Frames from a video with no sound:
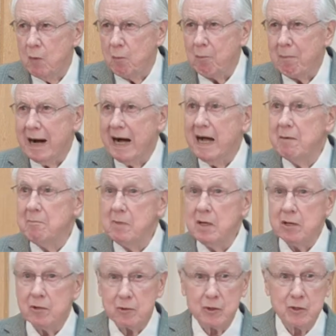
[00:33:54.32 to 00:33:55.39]
My
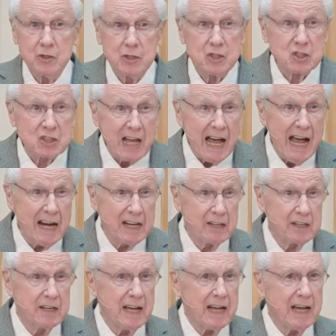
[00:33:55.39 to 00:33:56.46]
mother
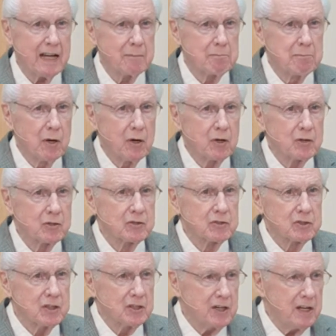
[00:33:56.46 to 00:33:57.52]
decided at birth
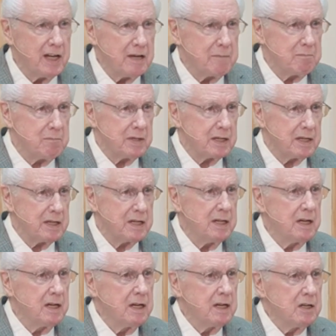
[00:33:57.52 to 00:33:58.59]
to name me
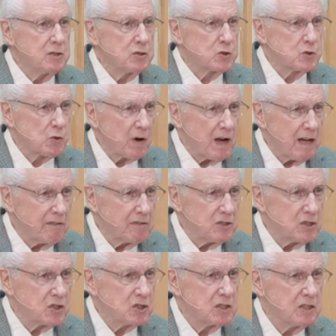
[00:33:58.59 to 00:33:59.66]

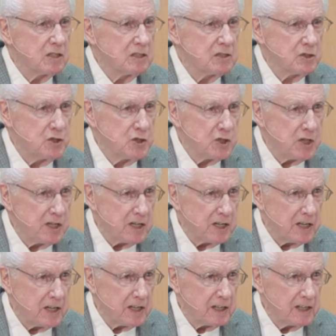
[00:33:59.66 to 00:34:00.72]
Travis
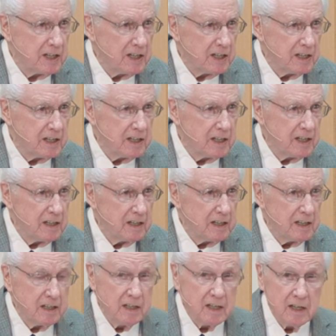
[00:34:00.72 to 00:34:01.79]
Jean.
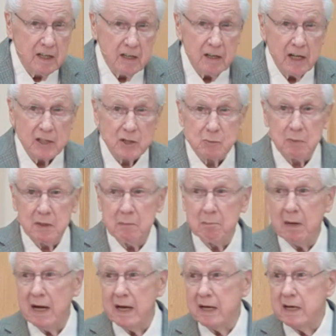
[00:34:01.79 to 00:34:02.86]
That's been
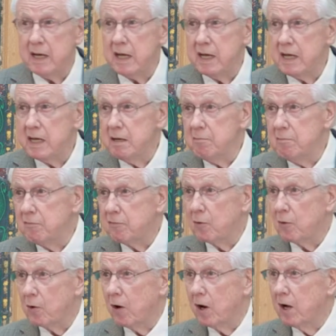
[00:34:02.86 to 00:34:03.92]
my name
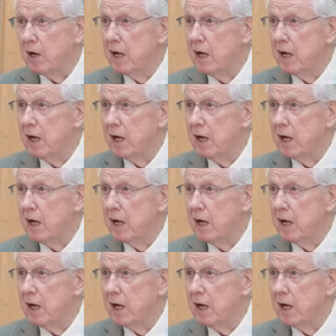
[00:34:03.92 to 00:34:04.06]
for